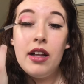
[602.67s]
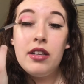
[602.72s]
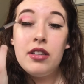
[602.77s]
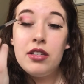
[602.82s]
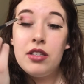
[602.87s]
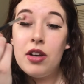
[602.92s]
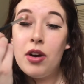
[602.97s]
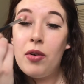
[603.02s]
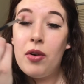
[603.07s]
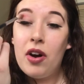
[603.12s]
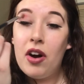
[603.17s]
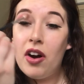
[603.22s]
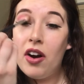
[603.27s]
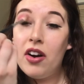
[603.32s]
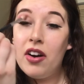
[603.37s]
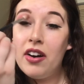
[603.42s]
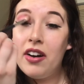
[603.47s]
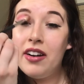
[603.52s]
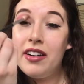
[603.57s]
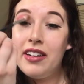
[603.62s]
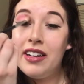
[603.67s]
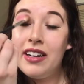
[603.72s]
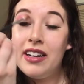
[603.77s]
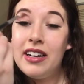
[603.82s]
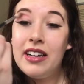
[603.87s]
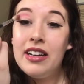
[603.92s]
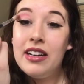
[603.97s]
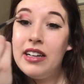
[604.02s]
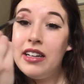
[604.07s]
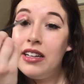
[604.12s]
it's so hard.
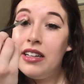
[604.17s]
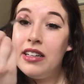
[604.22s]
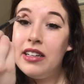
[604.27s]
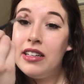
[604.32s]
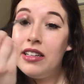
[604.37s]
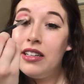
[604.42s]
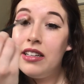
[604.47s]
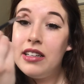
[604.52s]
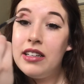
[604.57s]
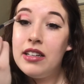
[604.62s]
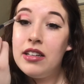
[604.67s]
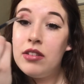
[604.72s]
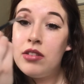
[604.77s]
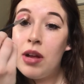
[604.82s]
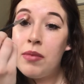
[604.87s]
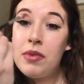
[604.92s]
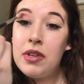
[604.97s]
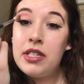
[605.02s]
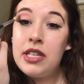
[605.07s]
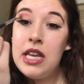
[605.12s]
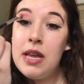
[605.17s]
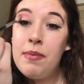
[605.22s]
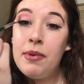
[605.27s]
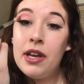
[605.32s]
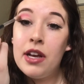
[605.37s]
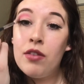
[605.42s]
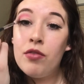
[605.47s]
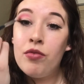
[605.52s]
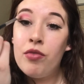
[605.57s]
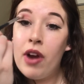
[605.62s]
So I'm just
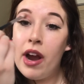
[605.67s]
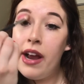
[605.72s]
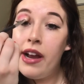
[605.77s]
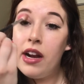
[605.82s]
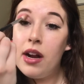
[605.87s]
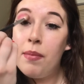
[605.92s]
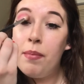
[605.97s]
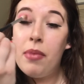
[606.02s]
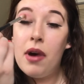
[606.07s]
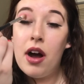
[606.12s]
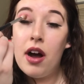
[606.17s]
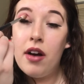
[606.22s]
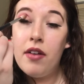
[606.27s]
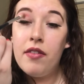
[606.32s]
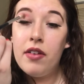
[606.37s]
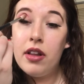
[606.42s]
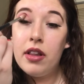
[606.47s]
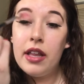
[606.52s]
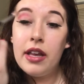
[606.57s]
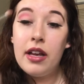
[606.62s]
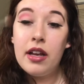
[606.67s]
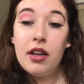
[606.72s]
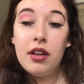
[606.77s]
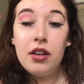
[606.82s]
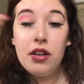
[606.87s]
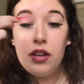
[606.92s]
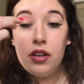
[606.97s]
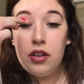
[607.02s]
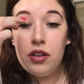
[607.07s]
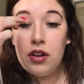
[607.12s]
keeping it right above, like
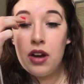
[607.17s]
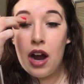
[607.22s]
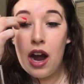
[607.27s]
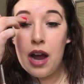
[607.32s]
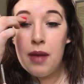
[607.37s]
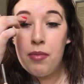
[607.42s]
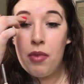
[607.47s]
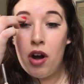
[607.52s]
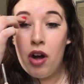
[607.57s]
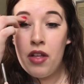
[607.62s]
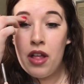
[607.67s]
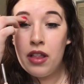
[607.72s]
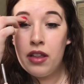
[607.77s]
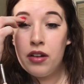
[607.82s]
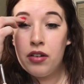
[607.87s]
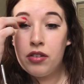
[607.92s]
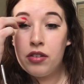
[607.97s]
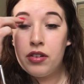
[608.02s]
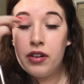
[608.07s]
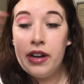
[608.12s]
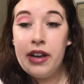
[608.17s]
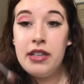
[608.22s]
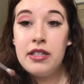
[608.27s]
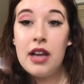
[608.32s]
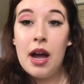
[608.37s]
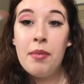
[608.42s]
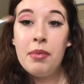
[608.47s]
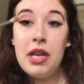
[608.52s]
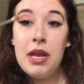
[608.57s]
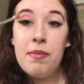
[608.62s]
your eyeball, that little crease,
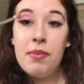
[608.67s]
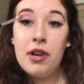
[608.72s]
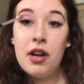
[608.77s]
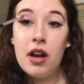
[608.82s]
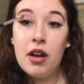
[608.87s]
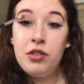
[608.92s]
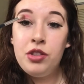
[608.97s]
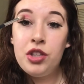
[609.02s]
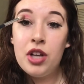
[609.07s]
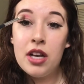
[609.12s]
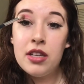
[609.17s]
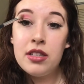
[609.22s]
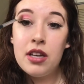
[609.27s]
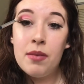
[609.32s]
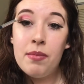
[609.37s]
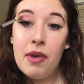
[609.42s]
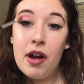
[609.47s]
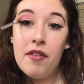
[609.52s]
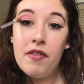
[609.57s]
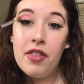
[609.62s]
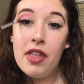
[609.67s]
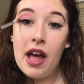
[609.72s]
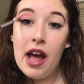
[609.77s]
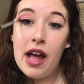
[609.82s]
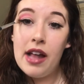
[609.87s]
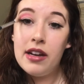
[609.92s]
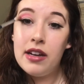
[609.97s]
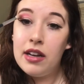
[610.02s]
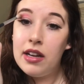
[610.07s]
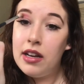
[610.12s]
I'm keeping it just above
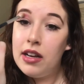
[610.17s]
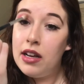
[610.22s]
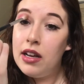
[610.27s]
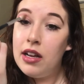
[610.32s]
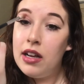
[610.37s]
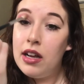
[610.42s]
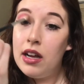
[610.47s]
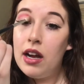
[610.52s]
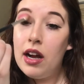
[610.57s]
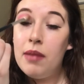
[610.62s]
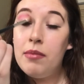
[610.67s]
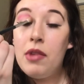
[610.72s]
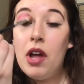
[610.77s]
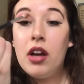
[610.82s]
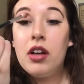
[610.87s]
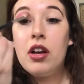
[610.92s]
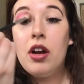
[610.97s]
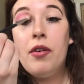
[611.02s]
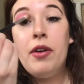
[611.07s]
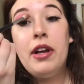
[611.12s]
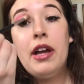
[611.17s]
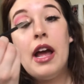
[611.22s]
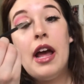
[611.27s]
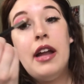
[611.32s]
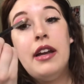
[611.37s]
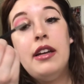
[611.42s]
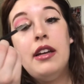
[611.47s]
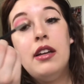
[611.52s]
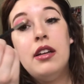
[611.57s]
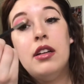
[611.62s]
that. I'm not going
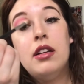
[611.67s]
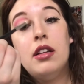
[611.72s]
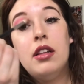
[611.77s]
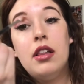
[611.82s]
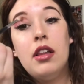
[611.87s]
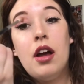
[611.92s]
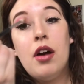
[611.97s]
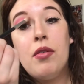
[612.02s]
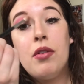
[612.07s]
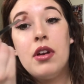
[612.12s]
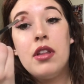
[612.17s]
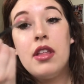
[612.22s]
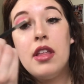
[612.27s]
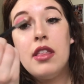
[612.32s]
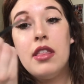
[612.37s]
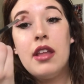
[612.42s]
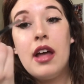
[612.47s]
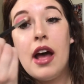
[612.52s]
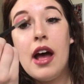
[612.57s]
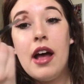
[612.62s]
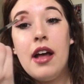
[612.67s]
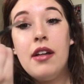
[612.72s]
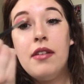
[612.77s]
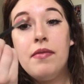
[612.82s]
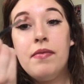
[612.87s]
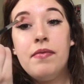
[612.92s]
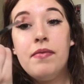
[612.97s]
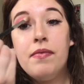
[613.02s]
any lower than that.